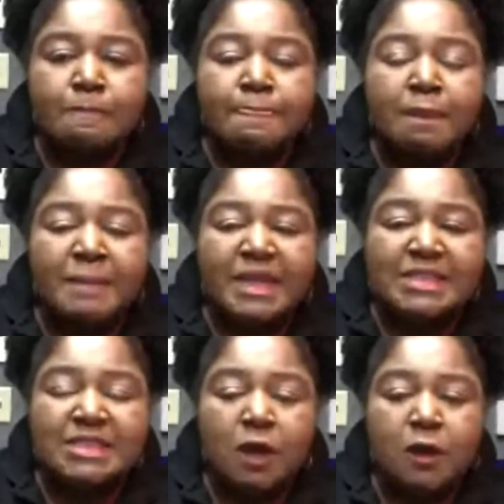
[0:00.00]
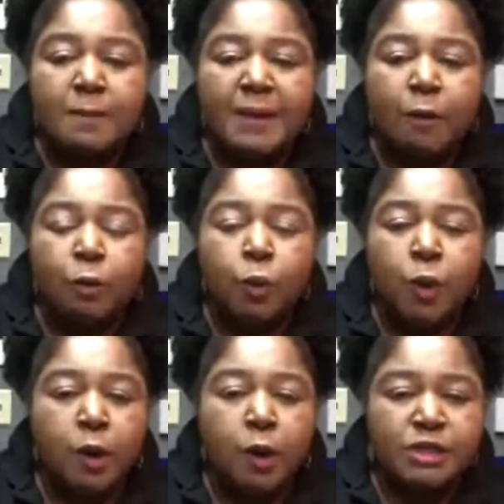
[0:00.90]
But let's talk about where
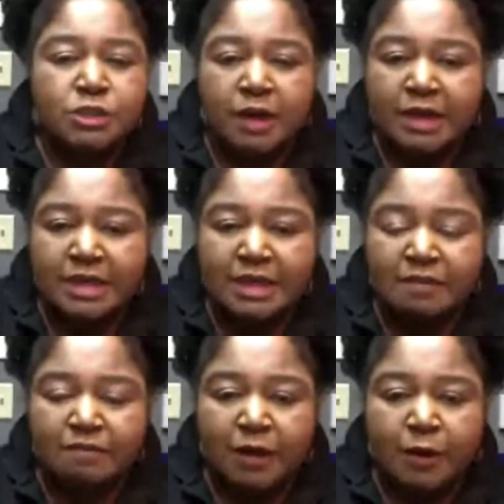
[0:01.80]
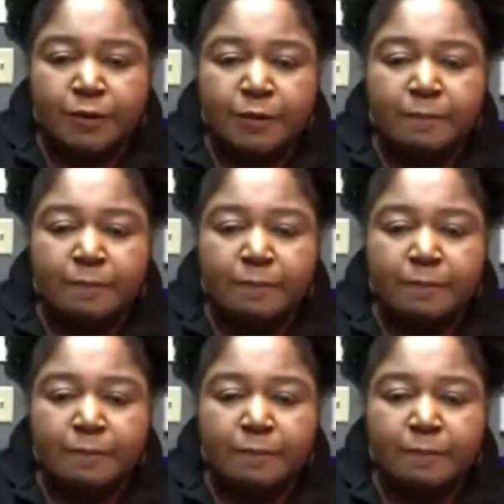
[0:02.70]
we're trying to get the volume.